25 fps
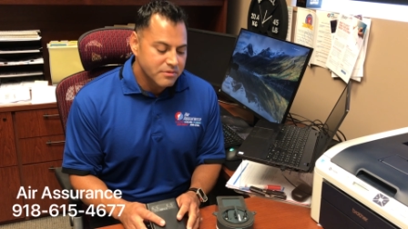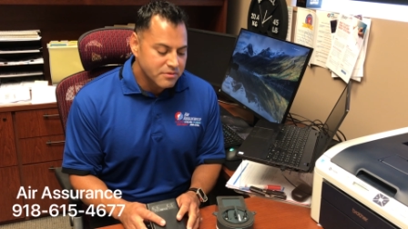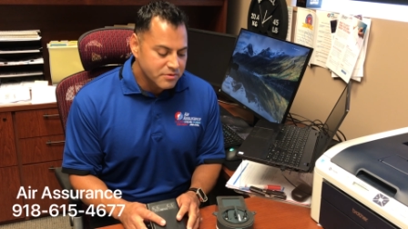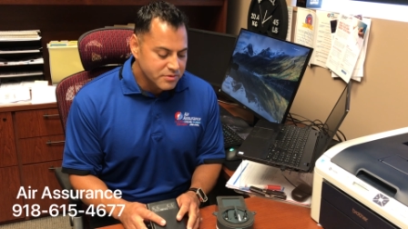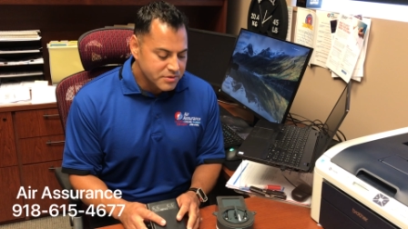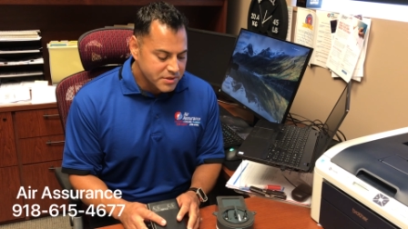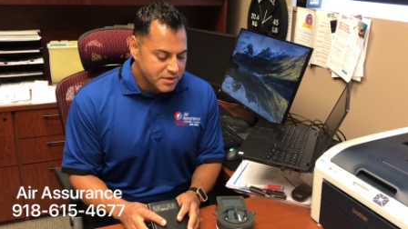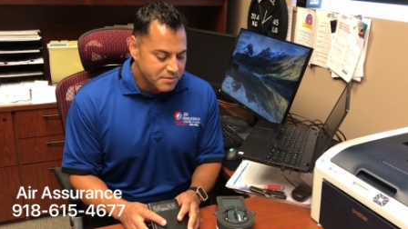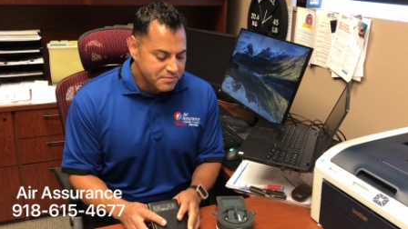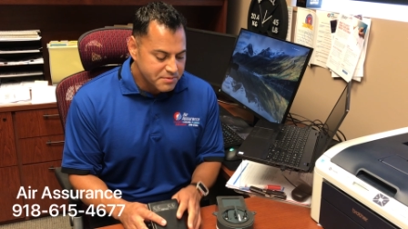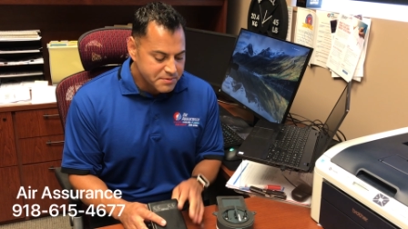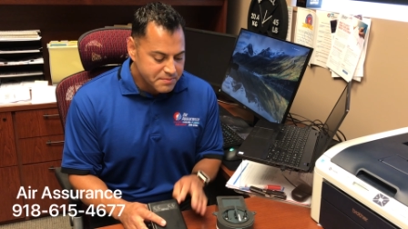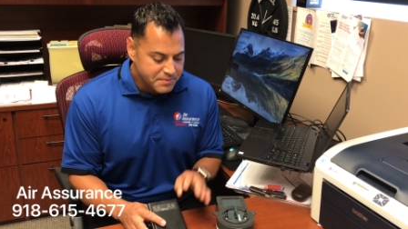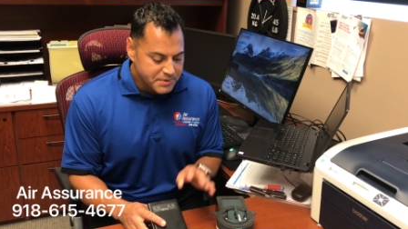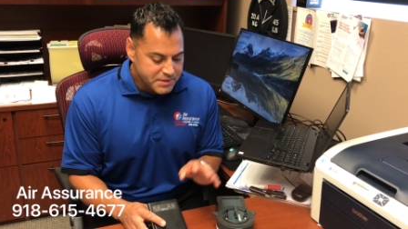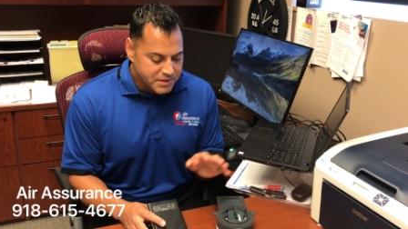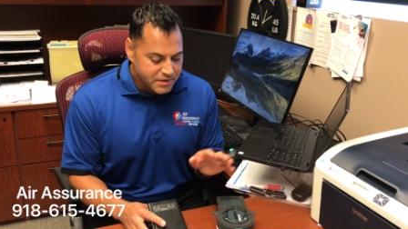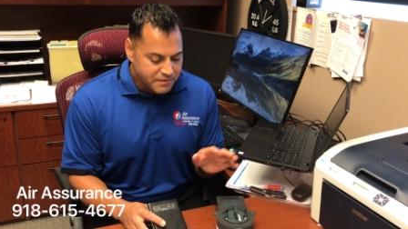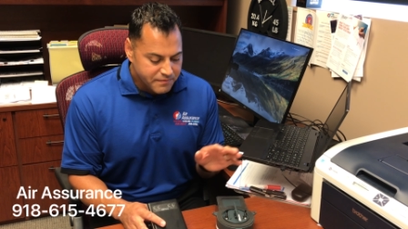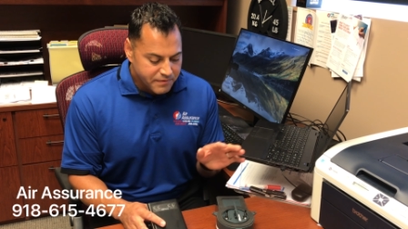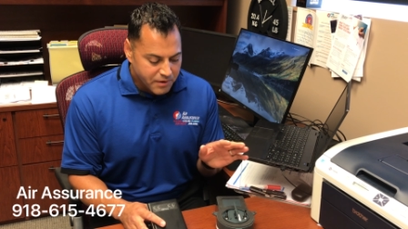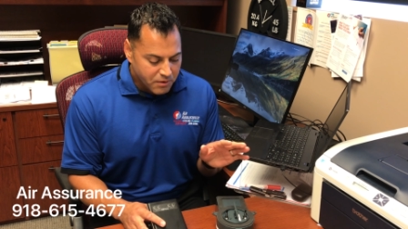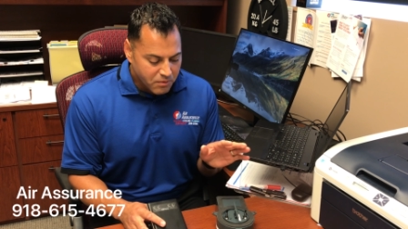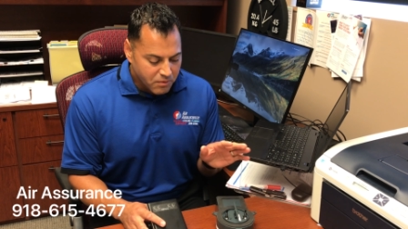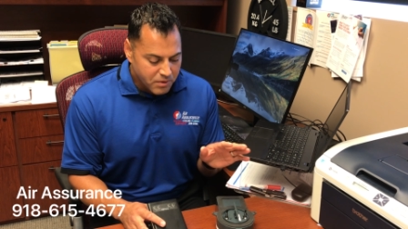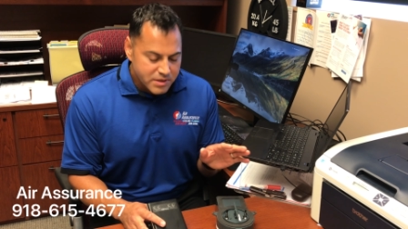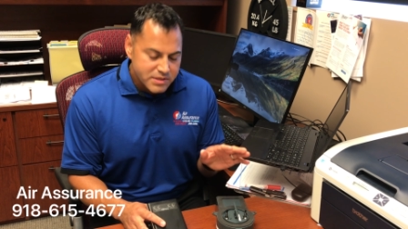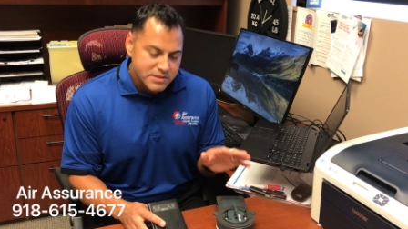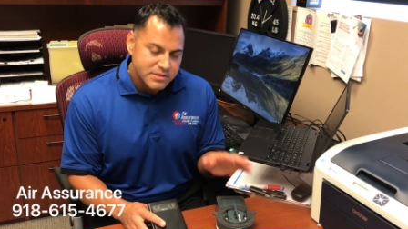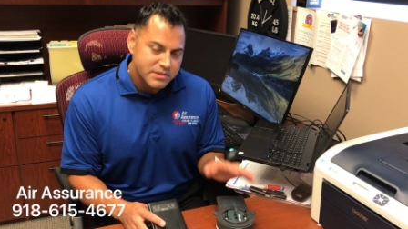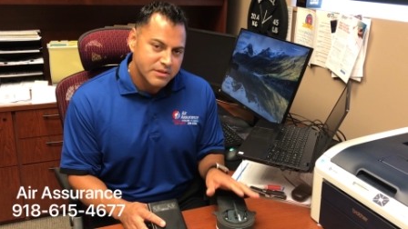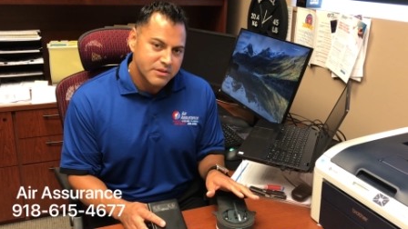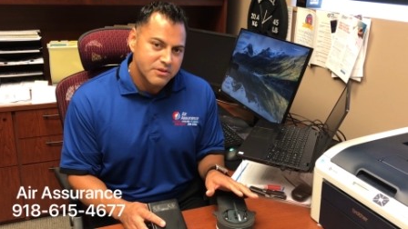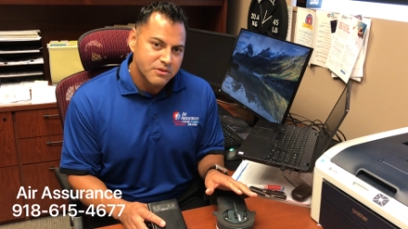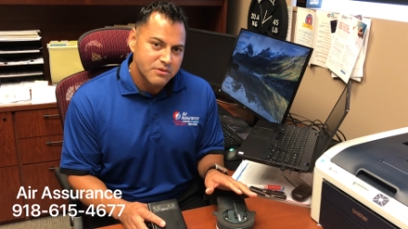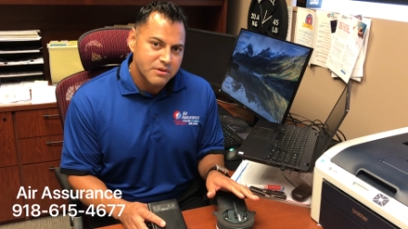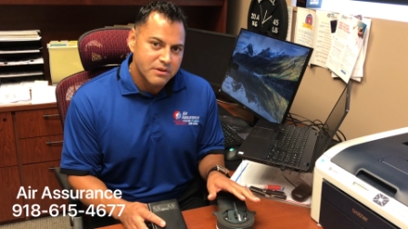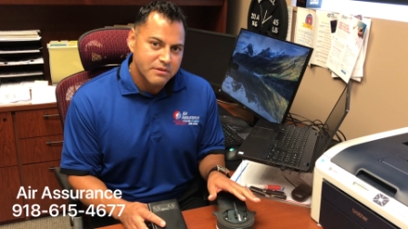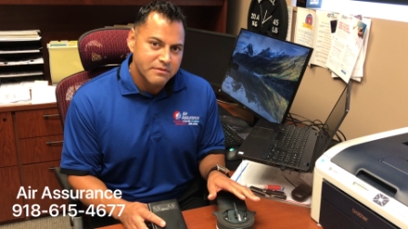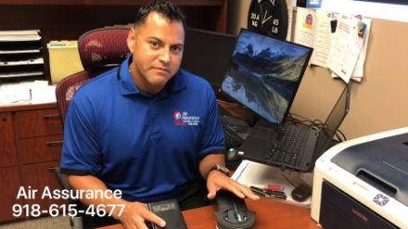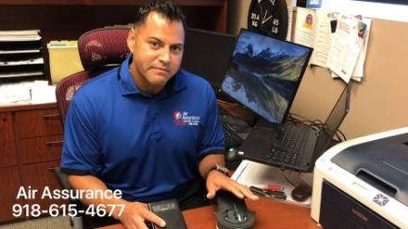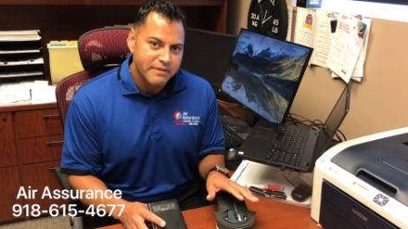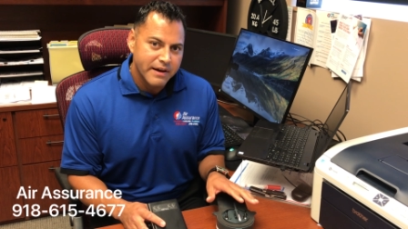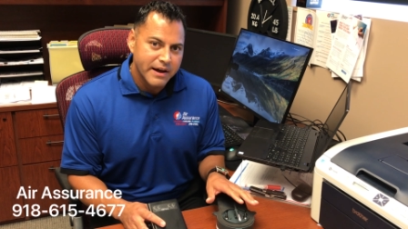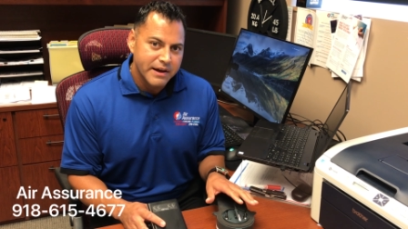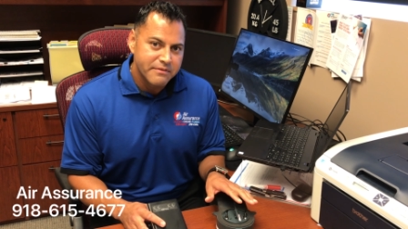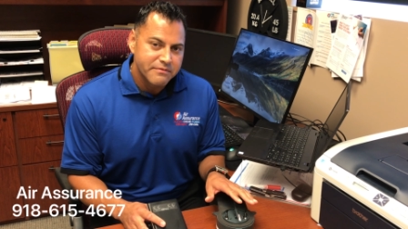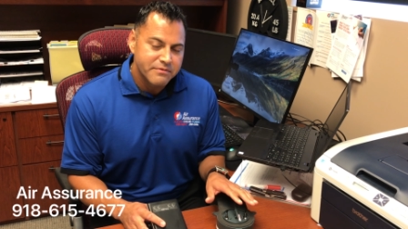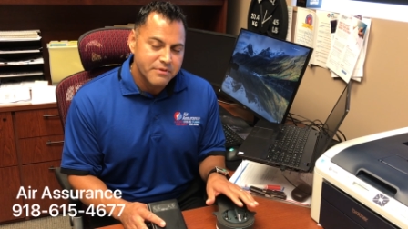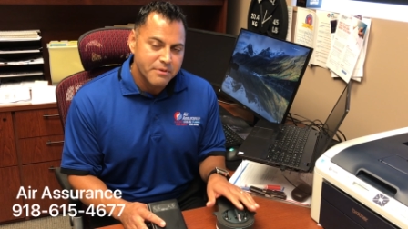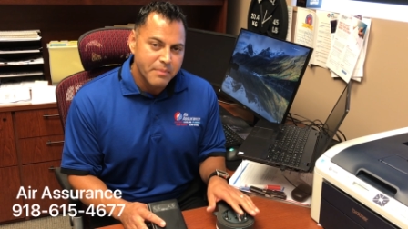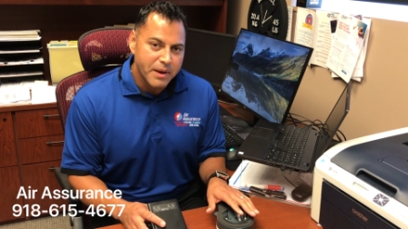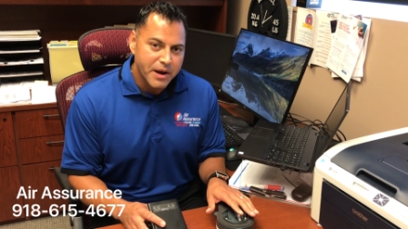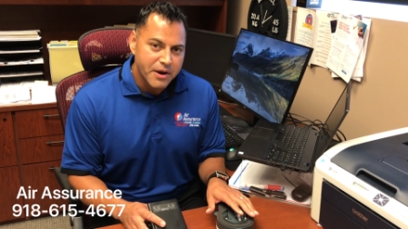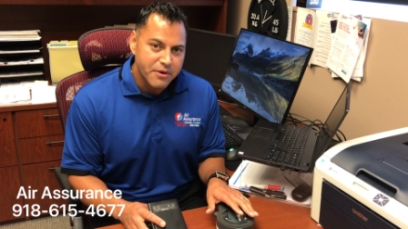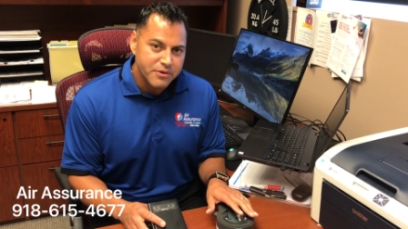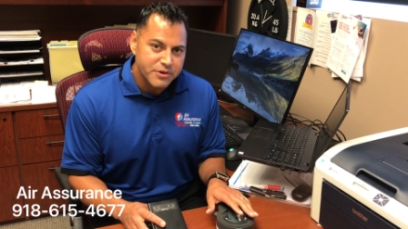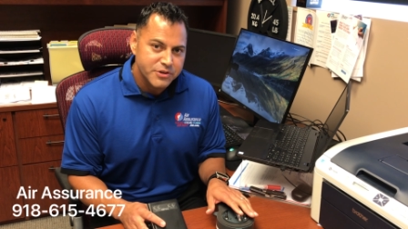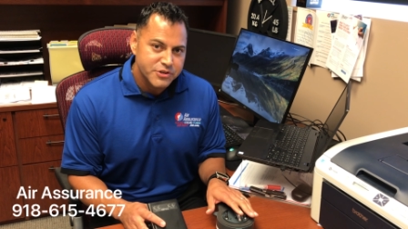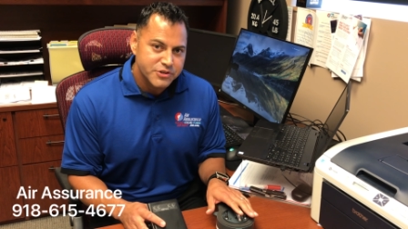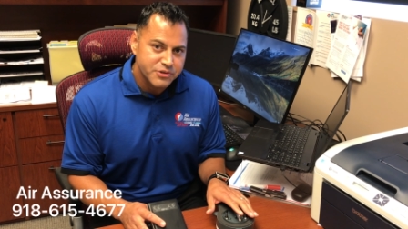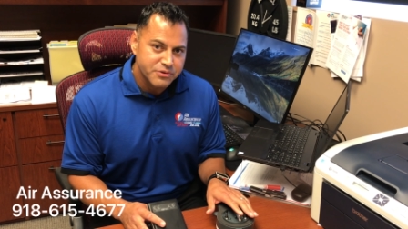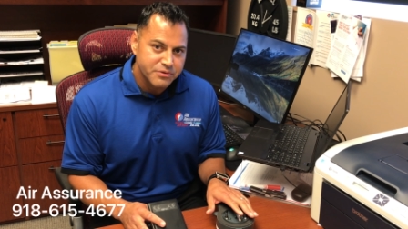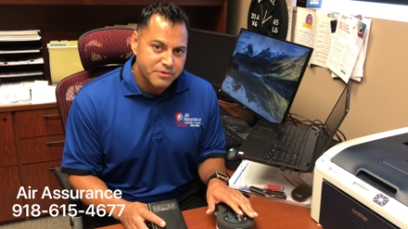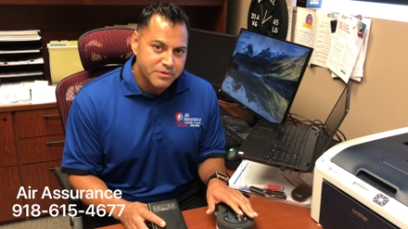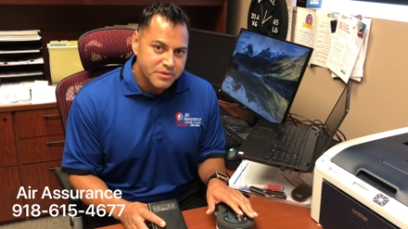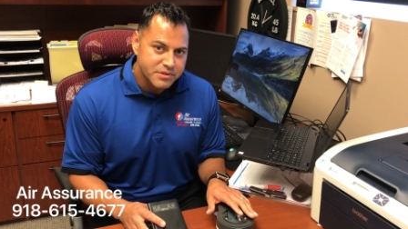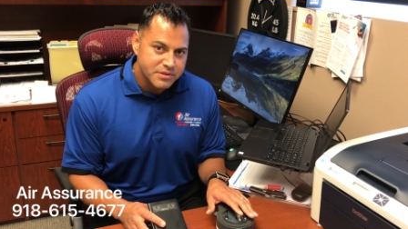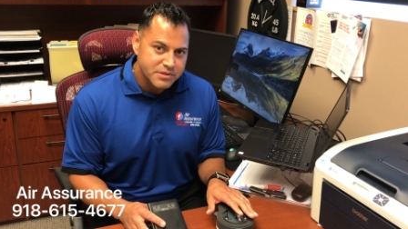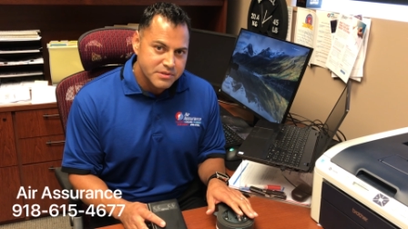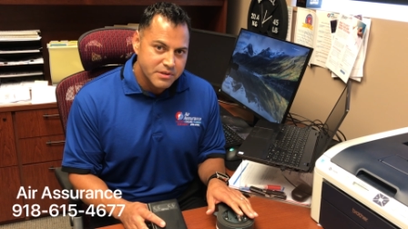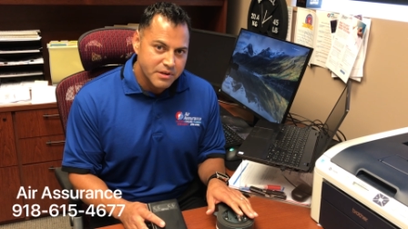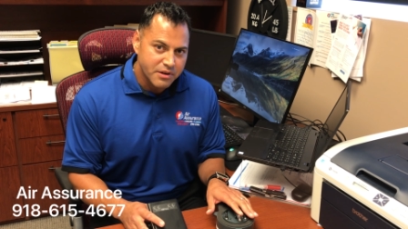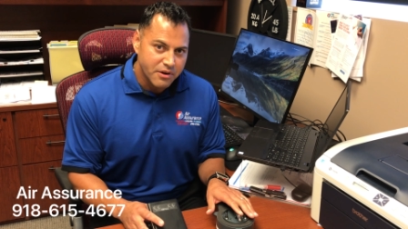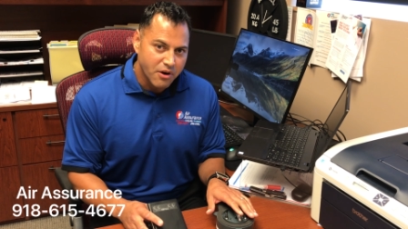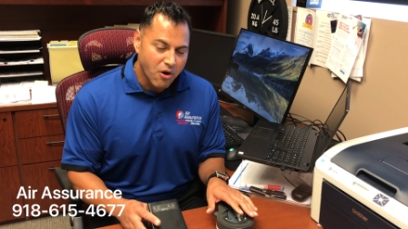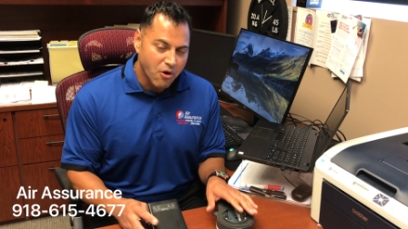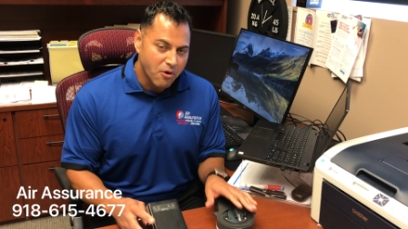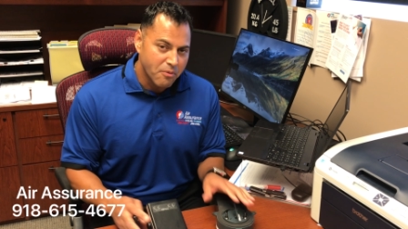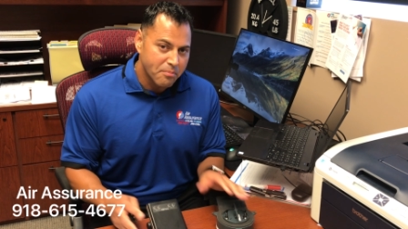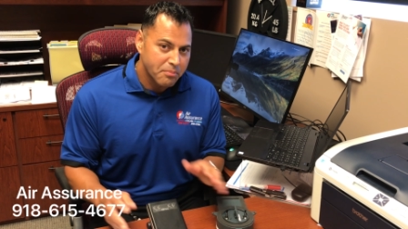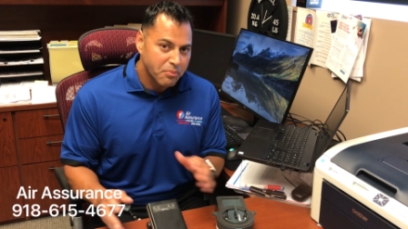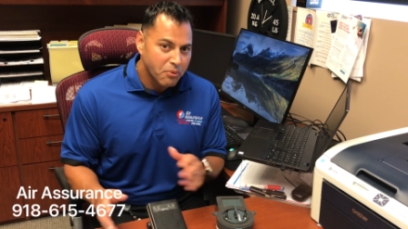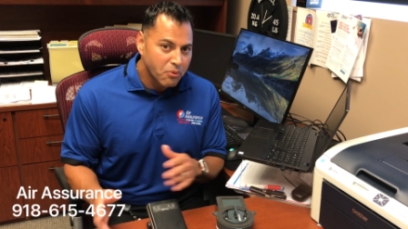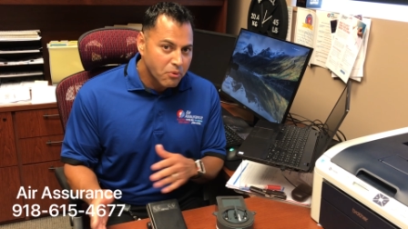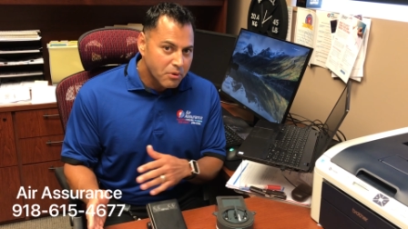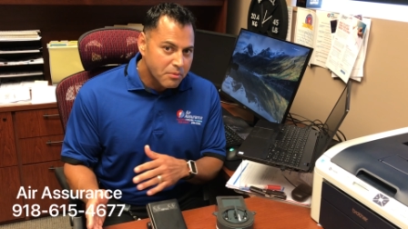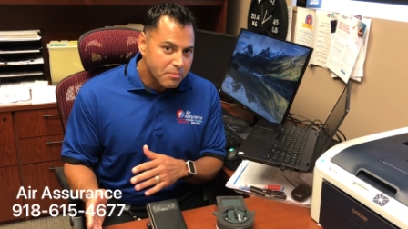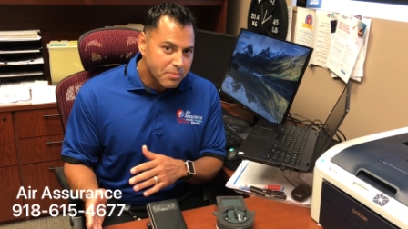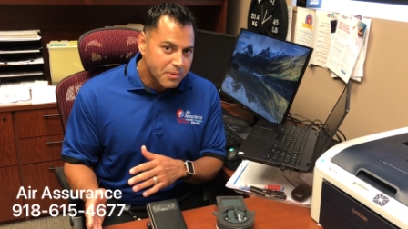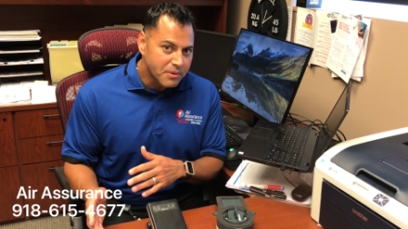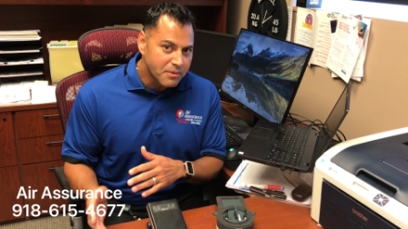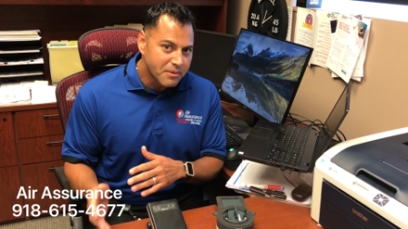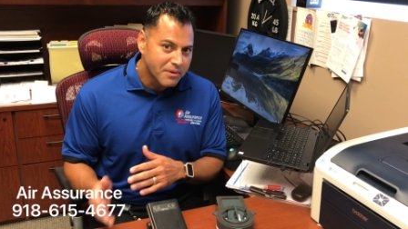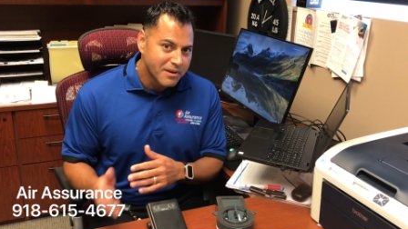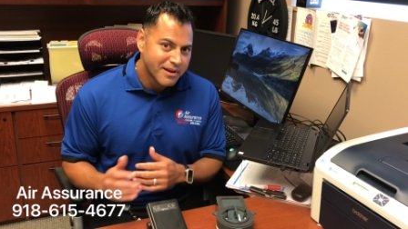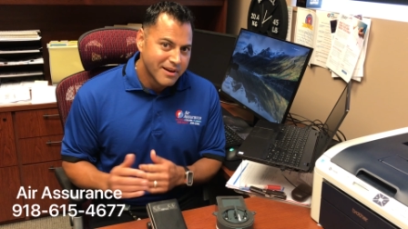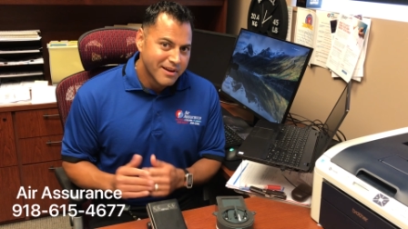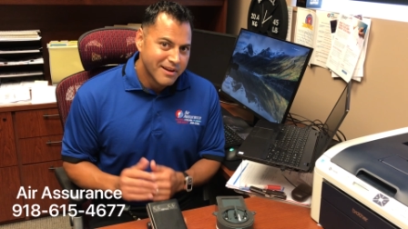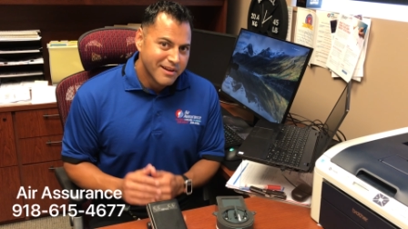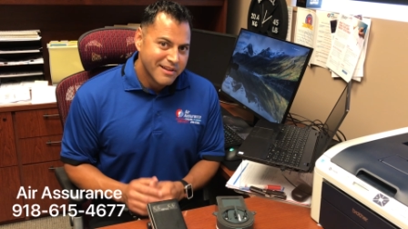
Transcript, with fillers: There's some specific ones that you can find from Air Assurance that are portable,